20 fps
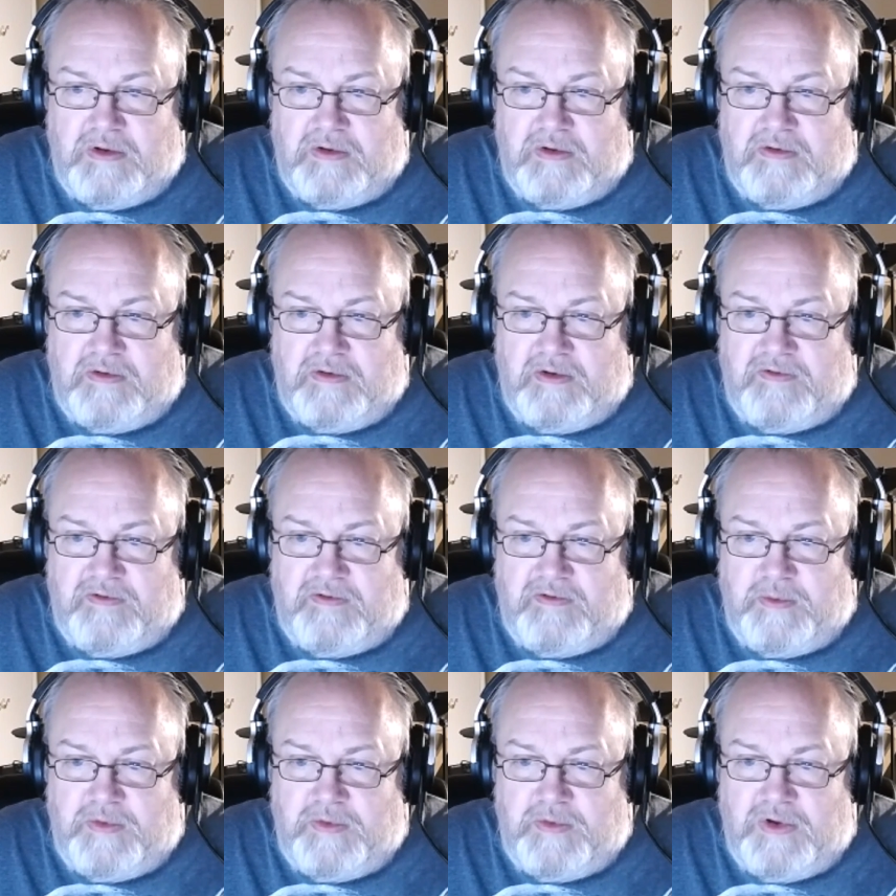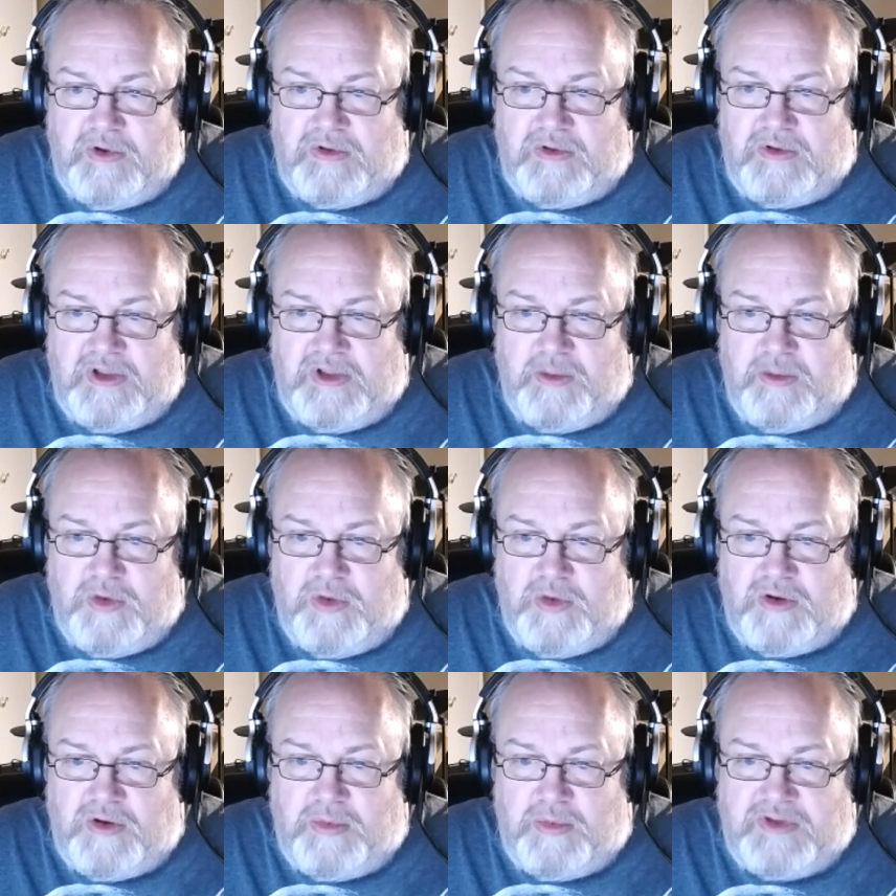from the online
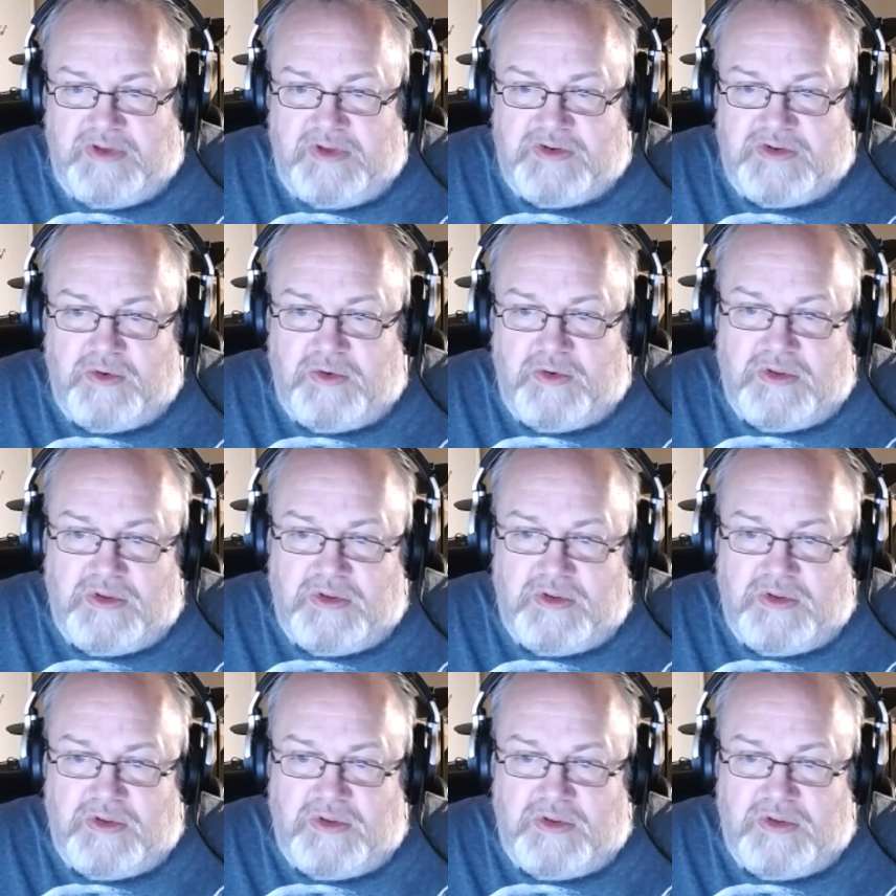marketplace store?